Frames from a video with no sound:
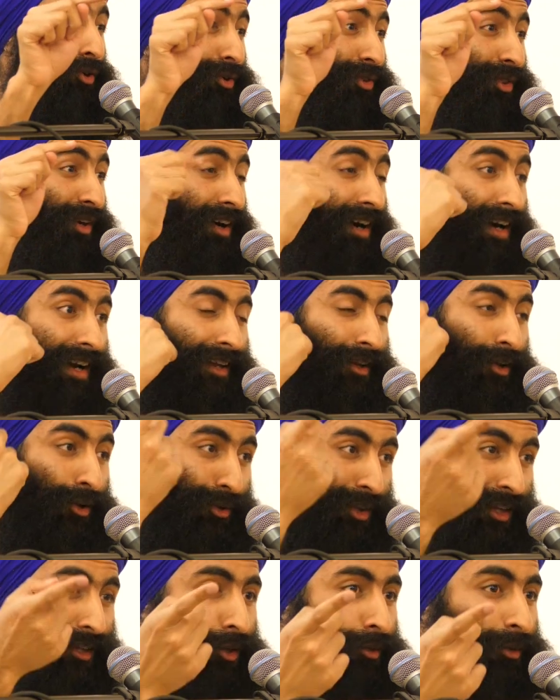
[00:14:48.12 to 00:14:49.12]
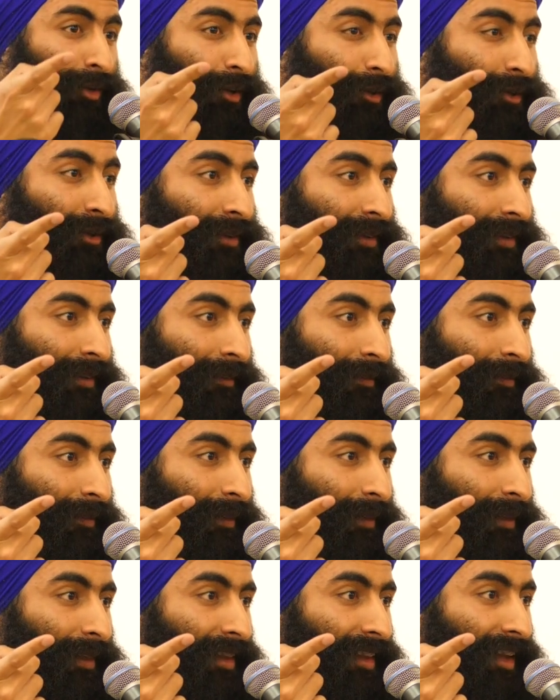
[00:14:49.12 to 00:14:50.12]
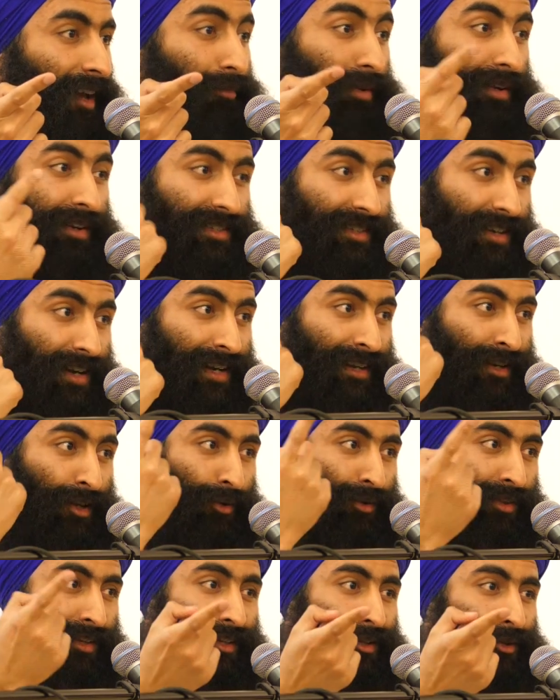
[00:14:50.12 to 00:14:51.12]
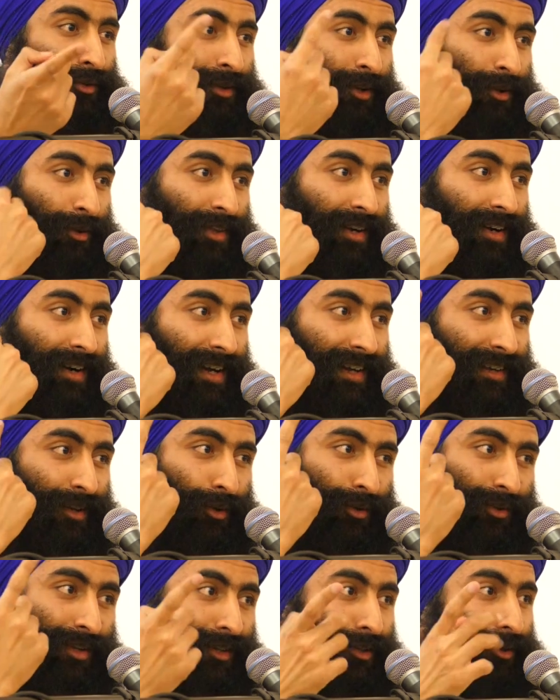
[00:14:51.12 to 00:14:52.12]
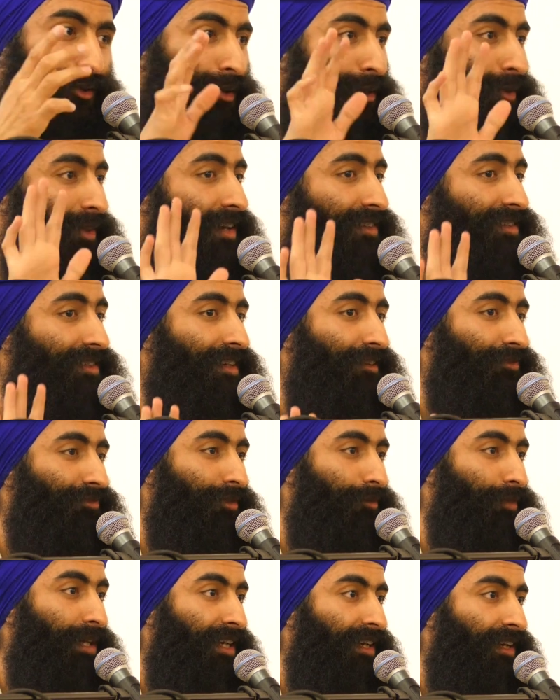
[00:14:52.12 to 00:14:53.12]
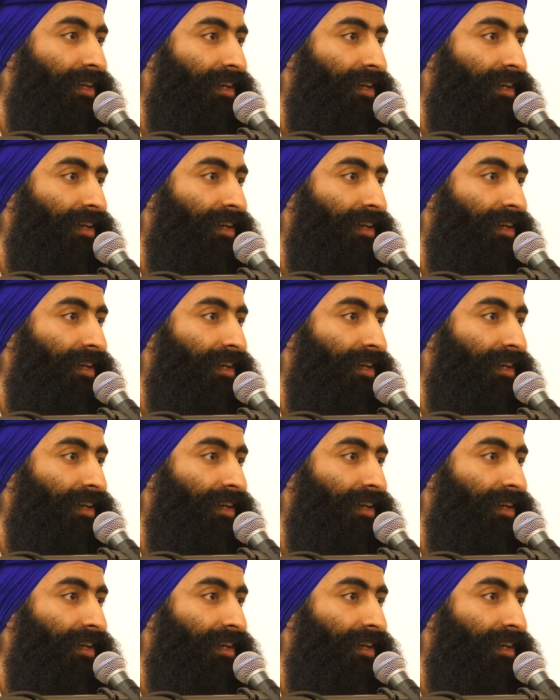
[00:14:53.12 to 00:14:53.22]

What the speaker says: that I know that you know. And because I know that you know that I know that you know, that's enough for me.